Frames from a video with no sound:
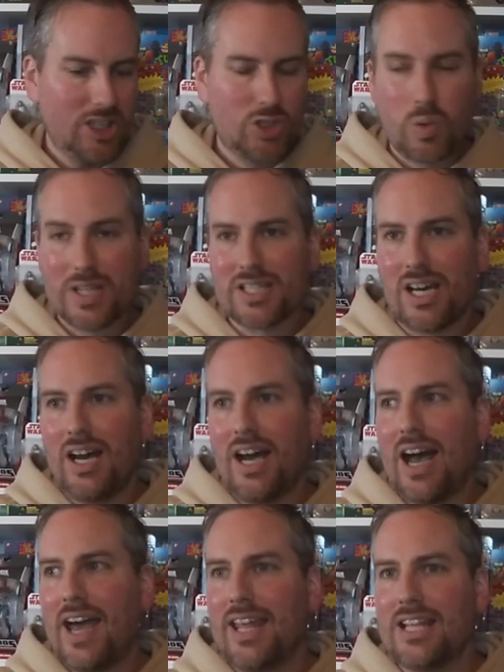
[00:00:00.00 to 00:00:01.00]
Twitter
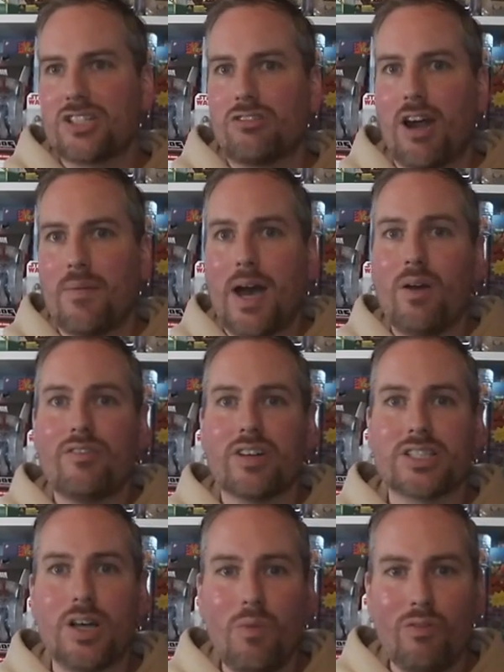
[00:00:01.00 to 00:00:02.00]
and Instagram.
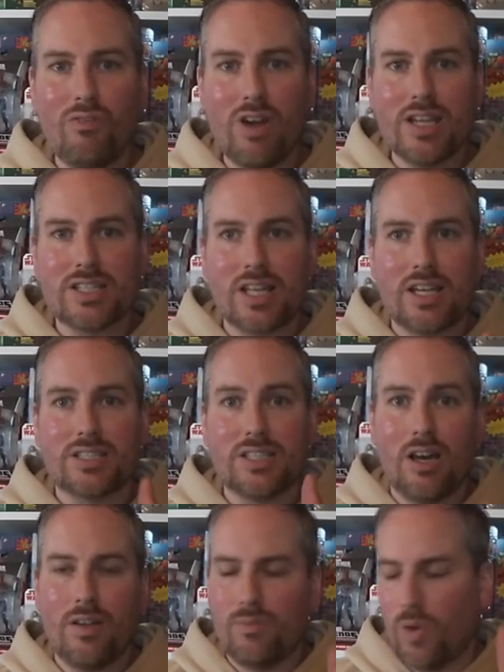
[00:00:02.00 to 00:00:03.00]
However, someone reached
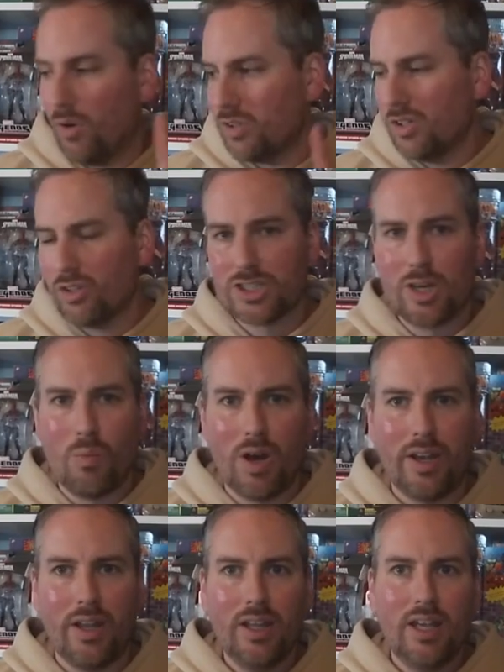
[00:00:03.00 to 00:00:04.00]
out, well, not
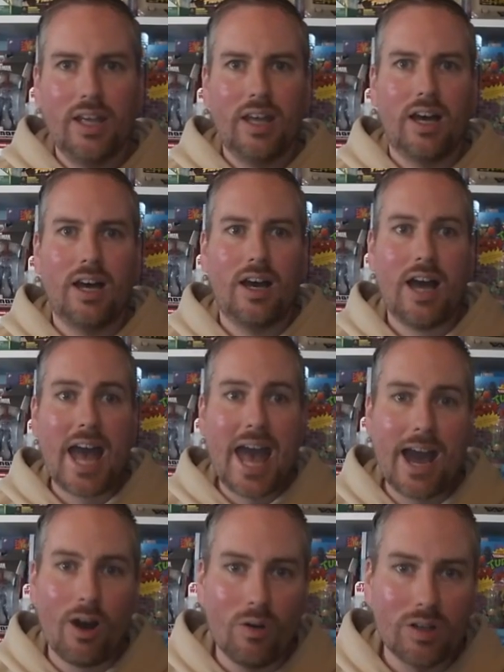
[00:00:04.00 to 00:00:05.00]
someone,
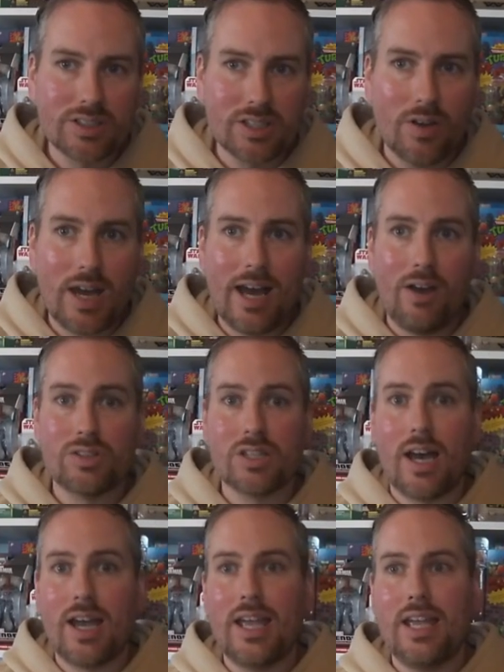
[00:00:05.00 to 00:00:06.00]
Al. So Al's
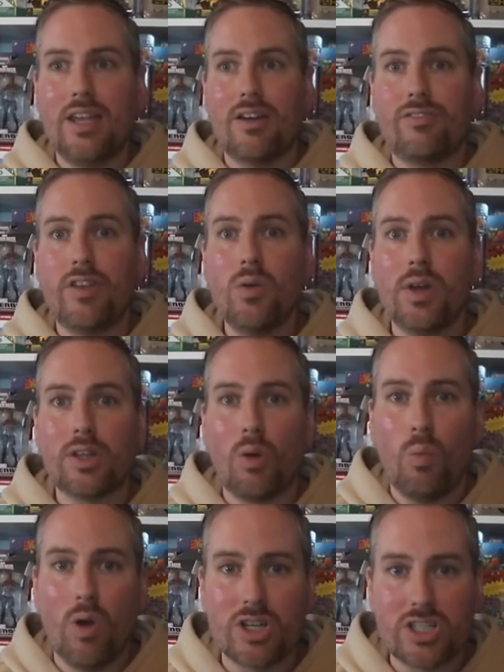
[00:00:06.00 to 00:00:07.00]
a viewer
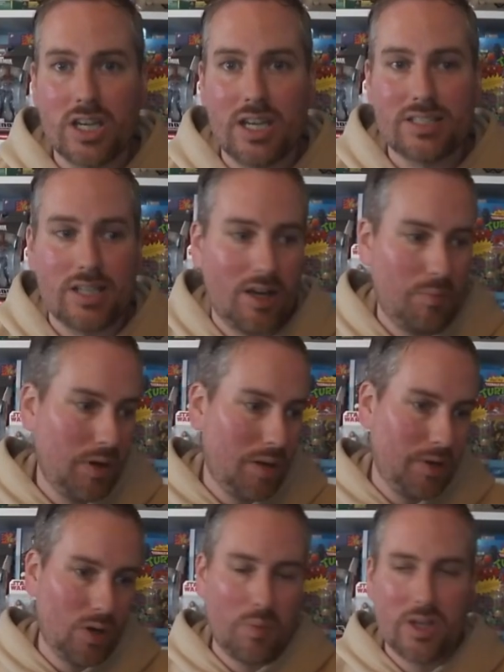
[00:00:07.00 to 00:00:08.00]
that watches, and I'll put
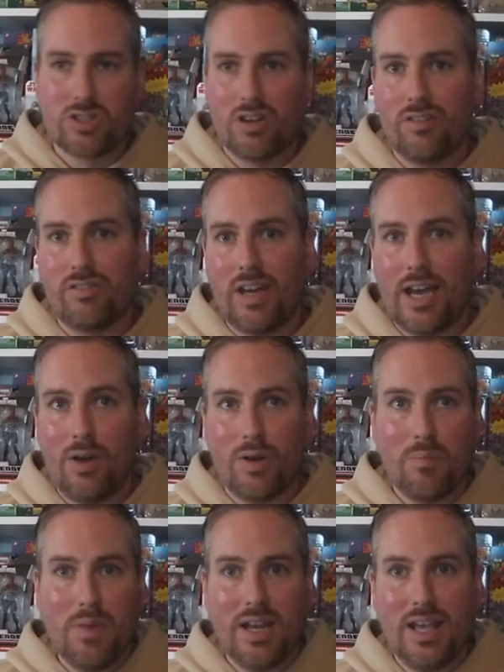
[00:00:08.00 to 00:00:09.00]
up a little picture of Al
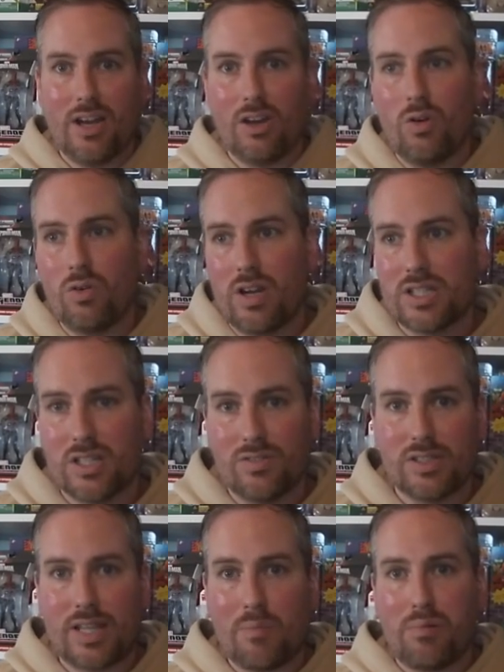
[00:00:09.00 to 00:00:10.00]
in a minute in the corner in
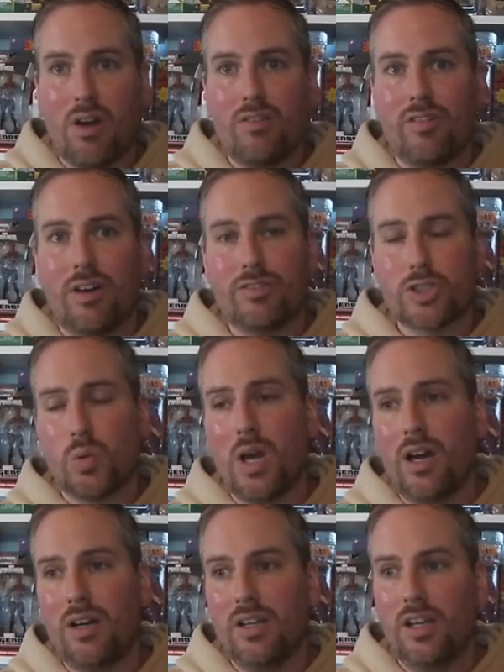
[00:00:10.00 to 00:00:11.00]
terms of that profile for
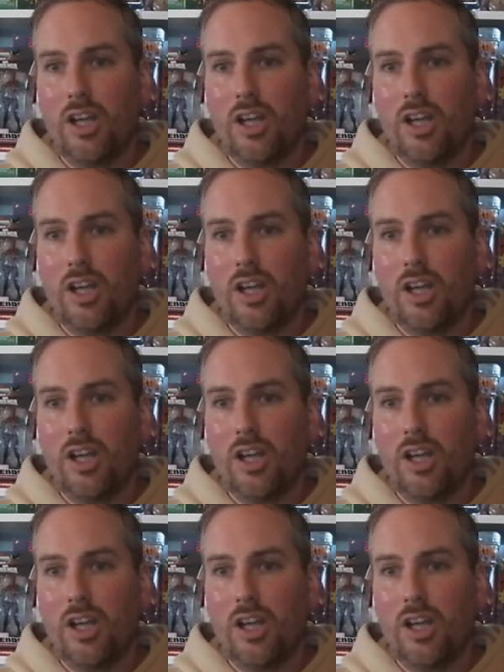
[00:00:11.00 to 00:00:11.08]
Twitter.